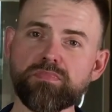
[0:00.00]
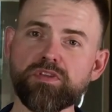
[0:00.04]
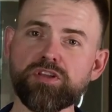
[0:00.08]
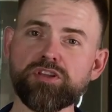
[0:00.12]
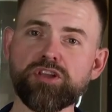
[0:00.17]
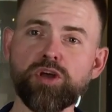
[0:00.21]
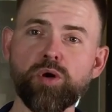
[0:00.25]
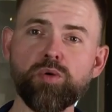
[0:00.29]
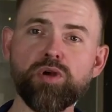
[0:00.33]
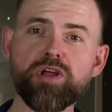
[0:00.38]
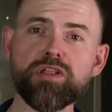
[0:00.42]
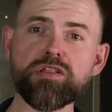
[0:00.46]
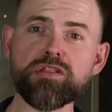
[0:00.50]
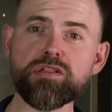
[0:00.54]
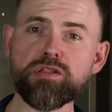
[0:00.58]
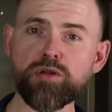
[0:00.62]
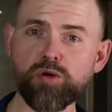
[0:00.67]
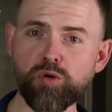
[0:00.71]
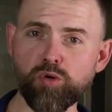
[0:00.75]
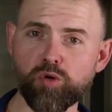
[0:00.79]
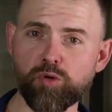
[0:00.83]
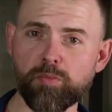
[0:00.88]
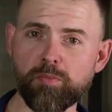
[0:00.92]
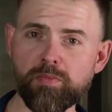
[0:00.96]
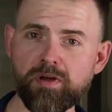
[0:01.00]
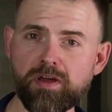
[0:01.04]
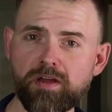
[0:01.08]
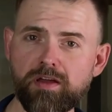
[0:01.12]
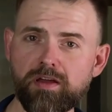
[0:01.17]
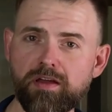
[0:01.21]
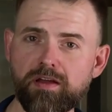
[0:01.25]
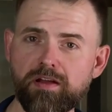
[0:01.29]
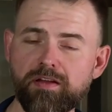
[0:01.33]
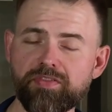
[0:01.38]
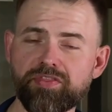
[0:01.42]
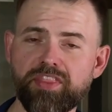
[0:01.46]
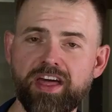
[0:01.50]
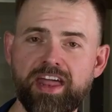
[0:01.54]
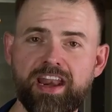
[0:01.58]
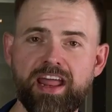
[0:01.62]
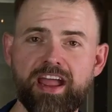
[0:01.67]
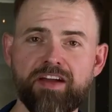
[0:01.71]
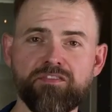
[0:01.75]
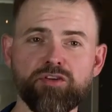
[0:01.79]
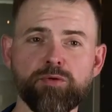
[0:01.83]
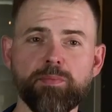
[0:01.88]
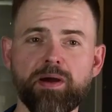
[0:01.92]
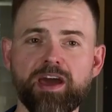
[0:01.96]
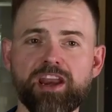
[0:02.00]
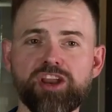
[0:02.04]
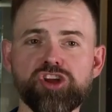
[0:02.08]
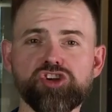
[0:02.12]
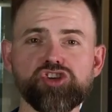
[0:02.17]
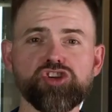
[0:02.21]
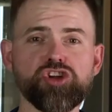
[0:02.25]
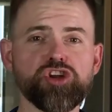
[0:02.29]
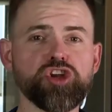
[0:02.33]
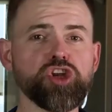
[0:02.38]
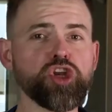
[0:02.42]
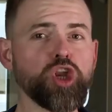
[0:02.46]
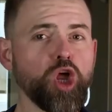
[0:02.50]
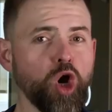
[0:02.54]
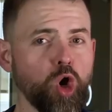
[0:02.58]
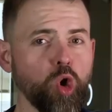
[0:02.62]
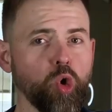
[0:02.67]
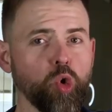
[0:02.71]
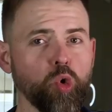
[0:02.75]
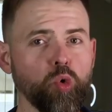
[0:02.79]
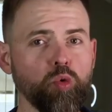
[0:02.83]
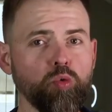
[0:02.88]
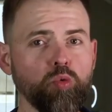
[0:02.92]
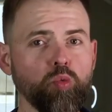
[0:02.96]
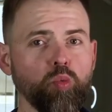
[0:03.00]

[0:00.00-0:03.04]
Don't assume that everybody should know